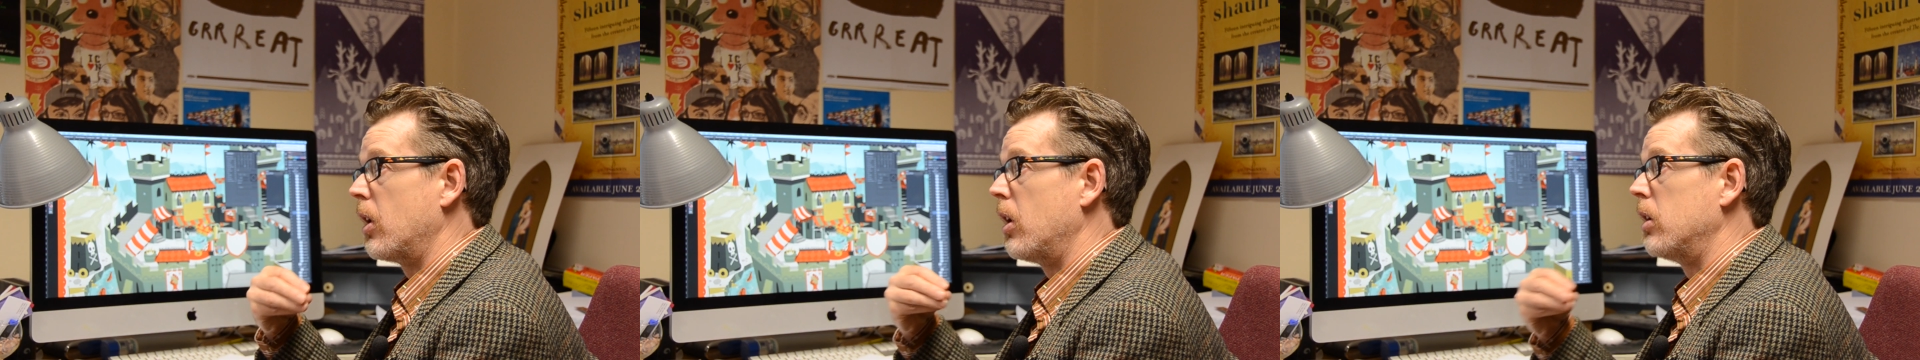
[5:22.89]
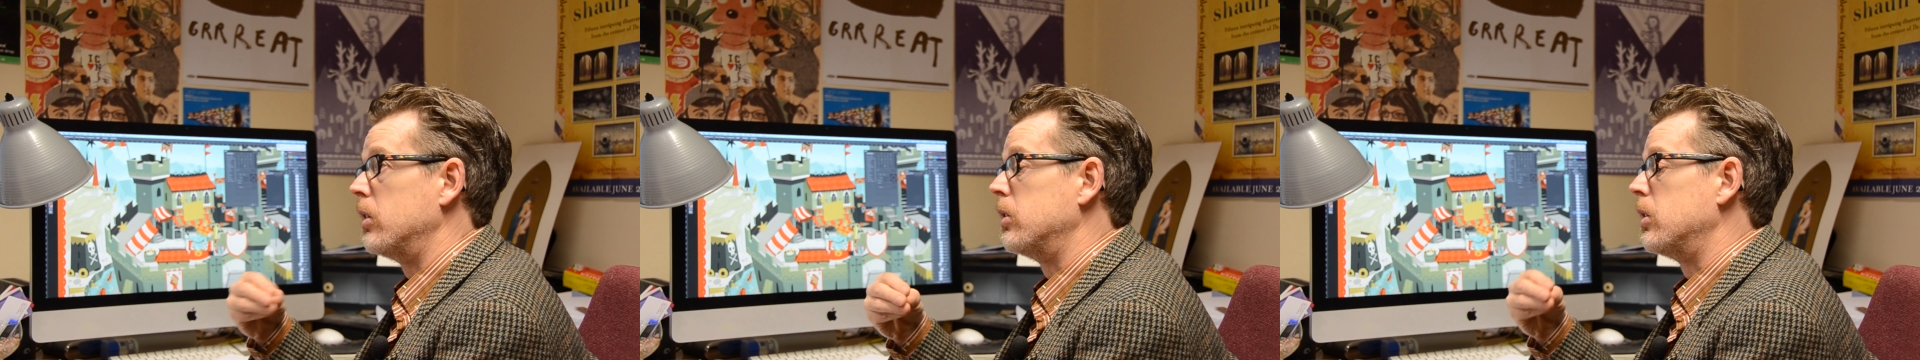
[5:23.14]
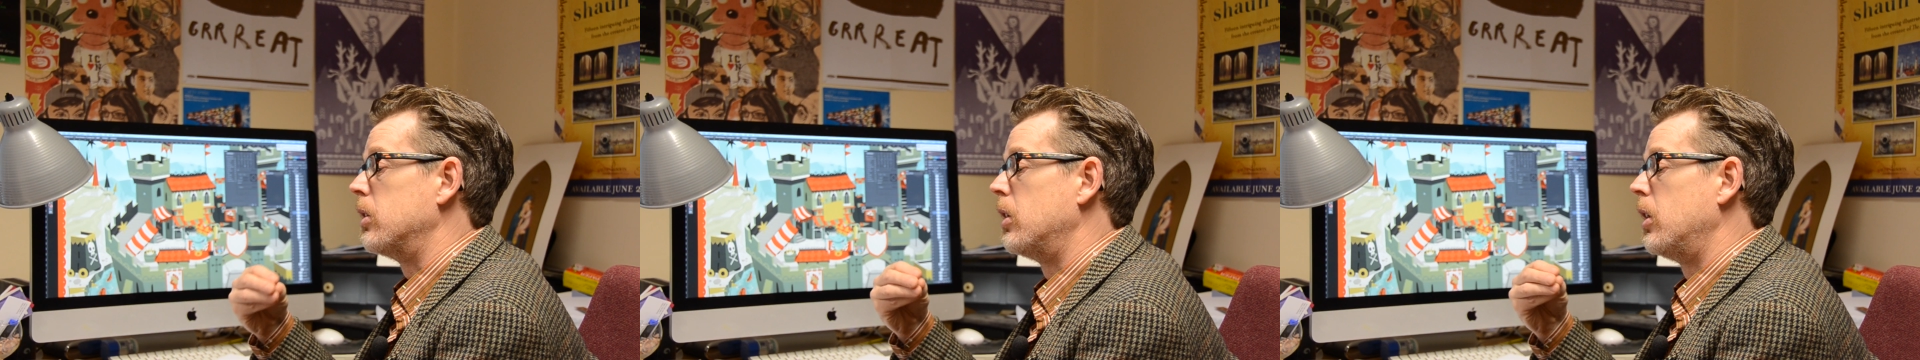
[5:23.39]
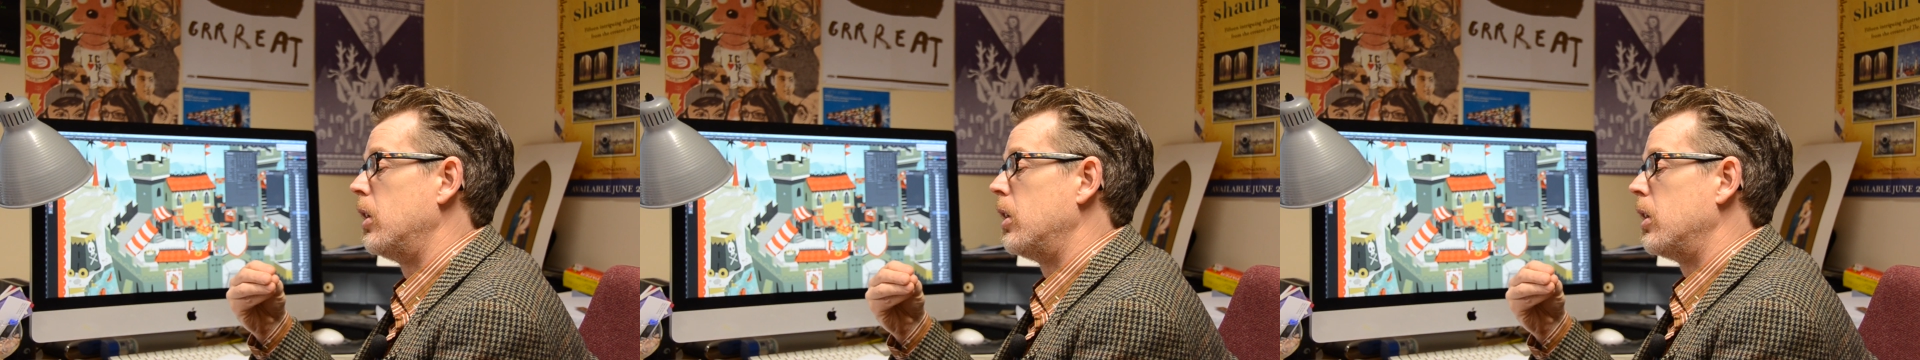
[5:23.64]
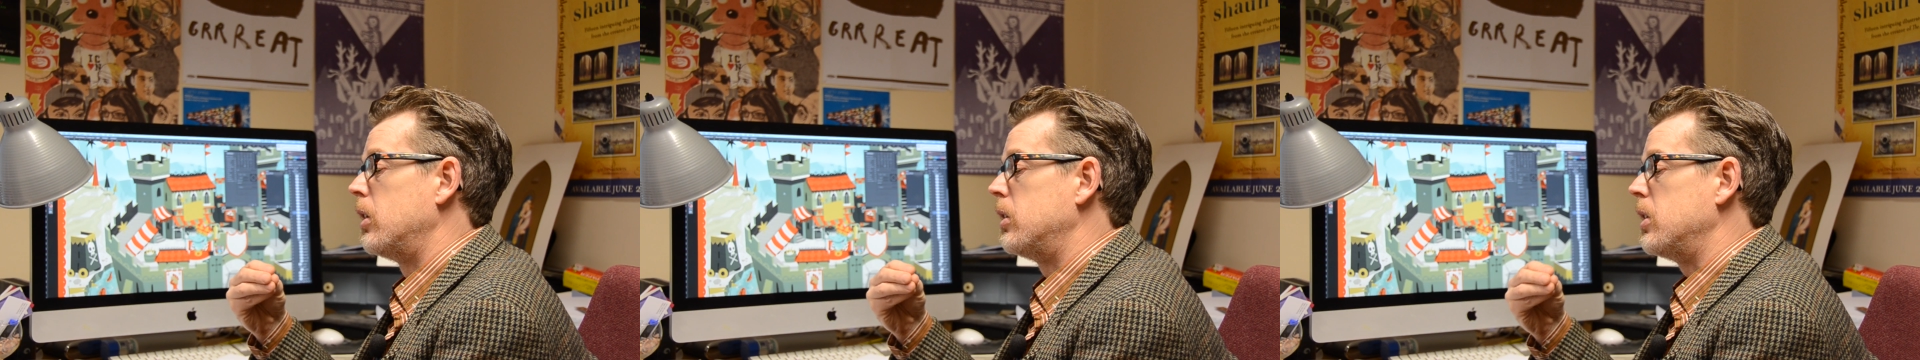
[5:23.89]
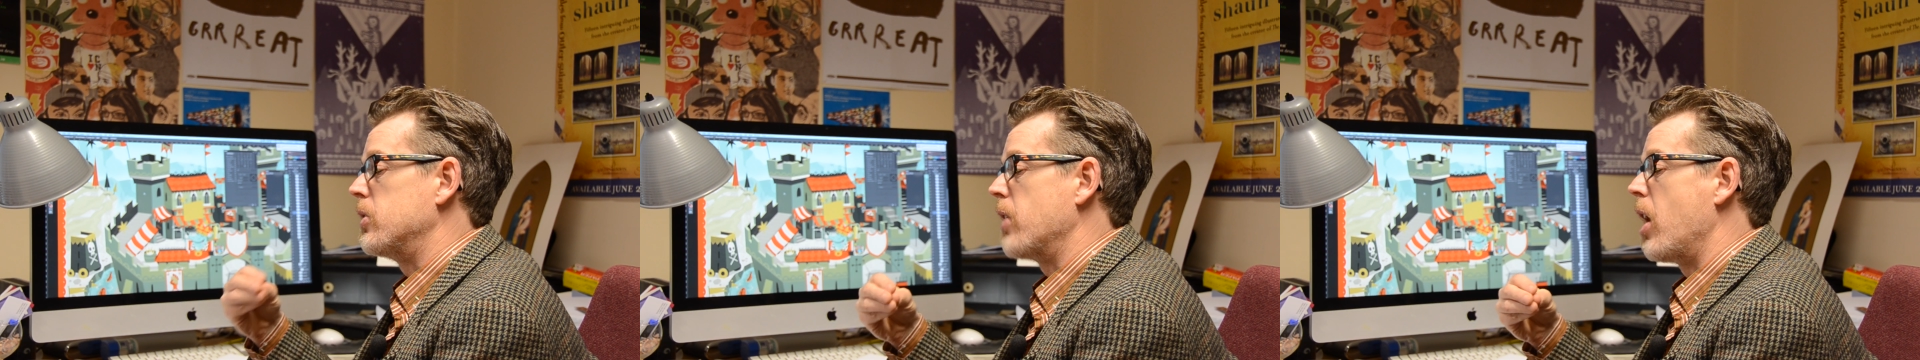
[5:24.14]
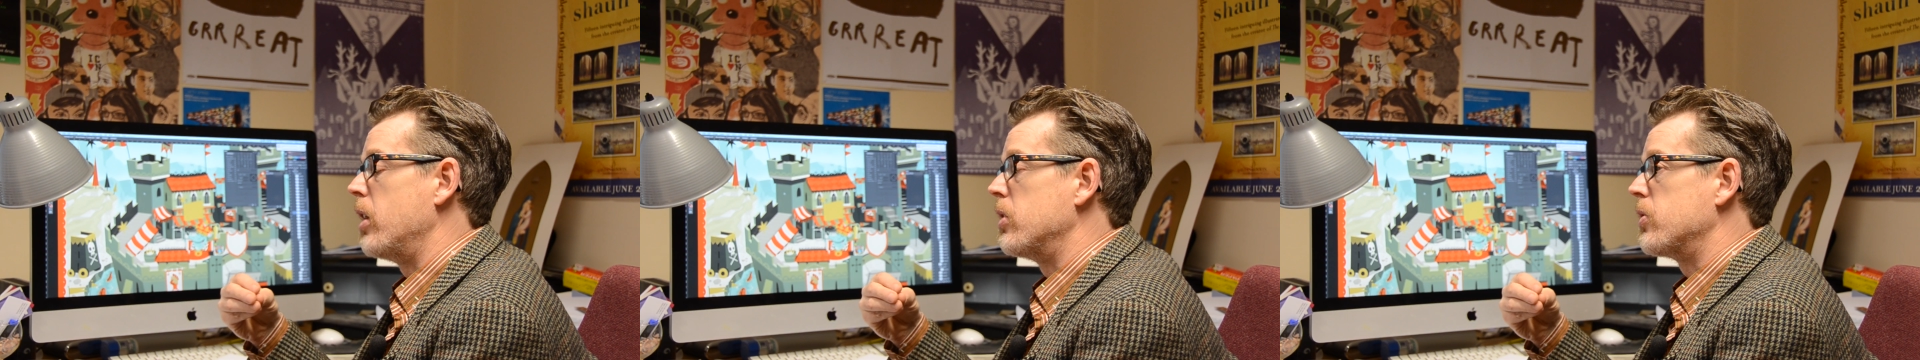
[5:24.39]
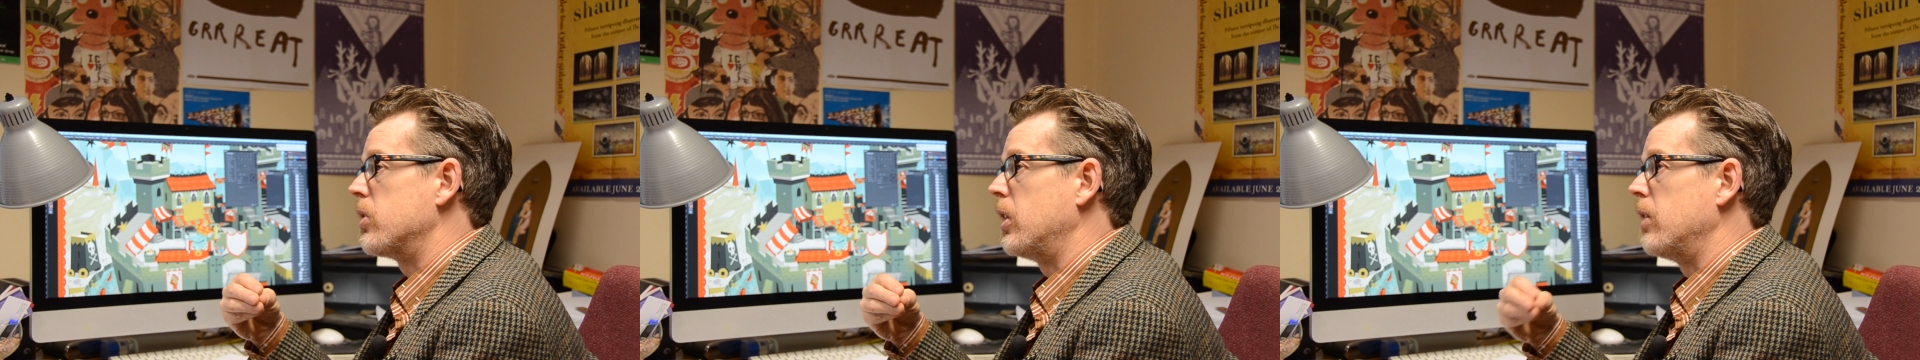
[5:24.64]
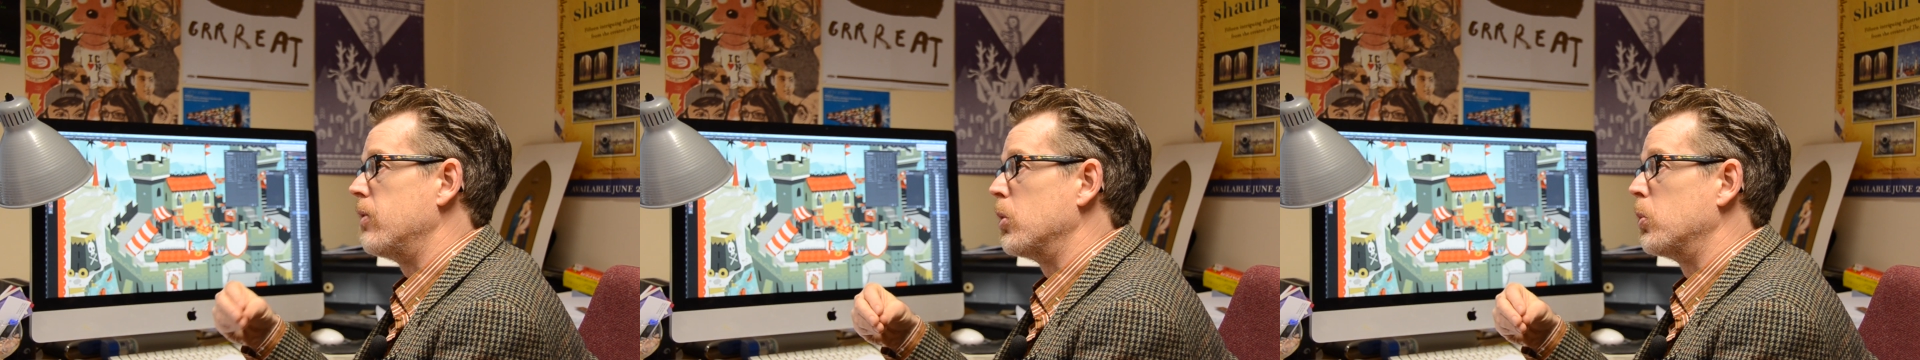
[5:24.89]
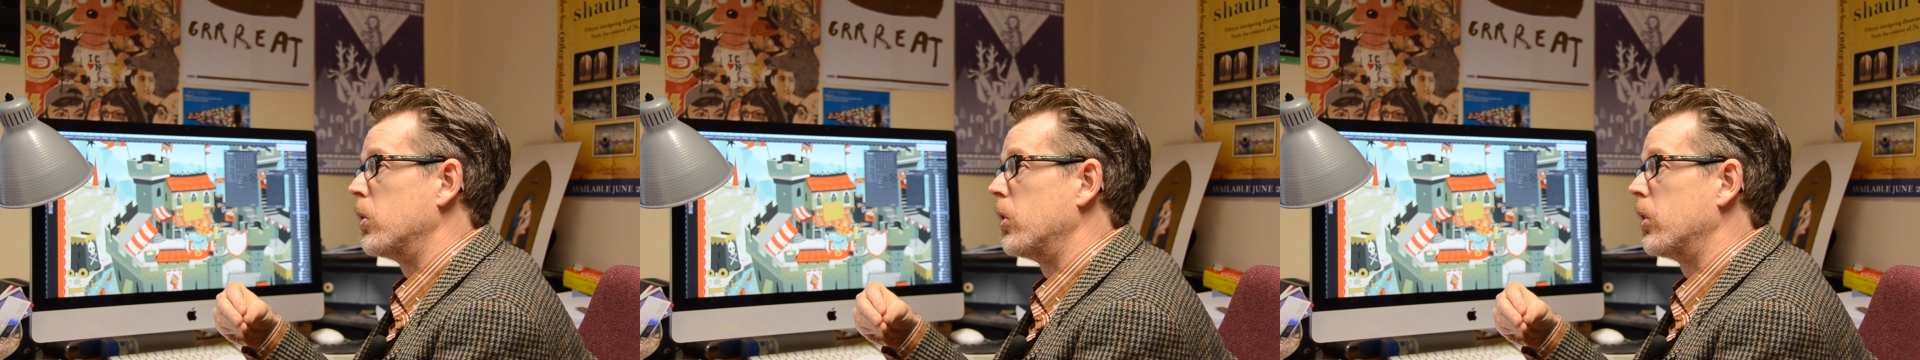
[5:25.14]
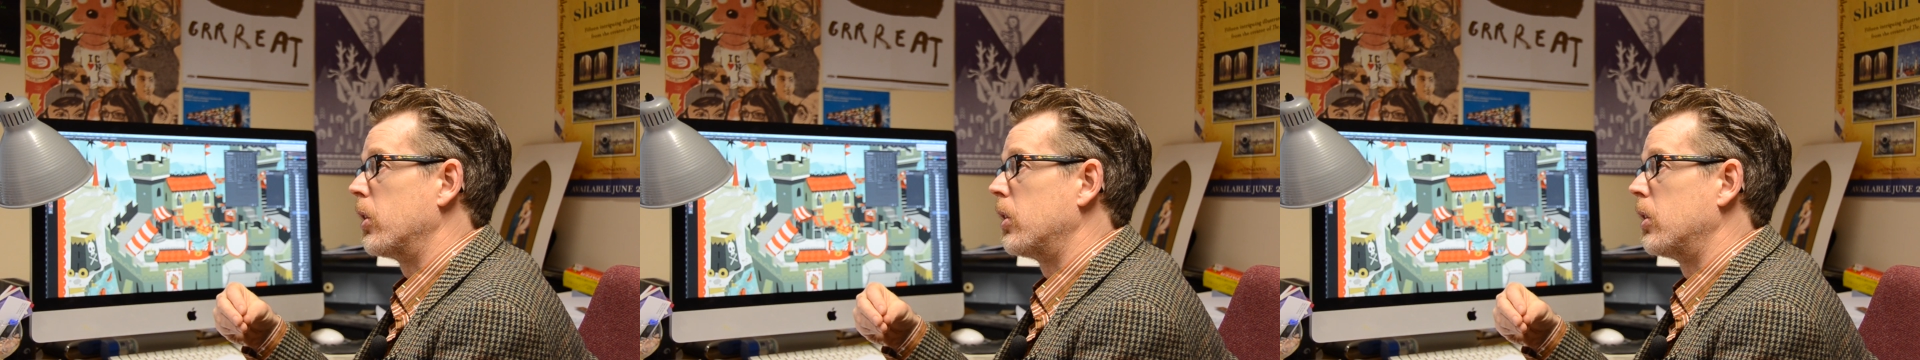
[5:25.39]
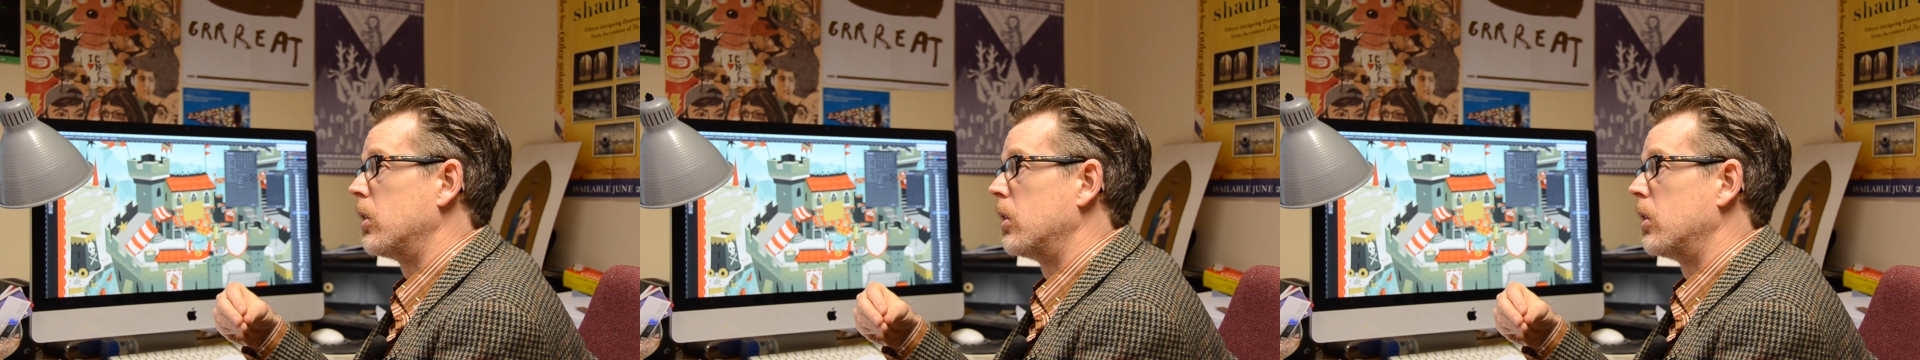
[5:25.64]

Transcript: on designers to give you work.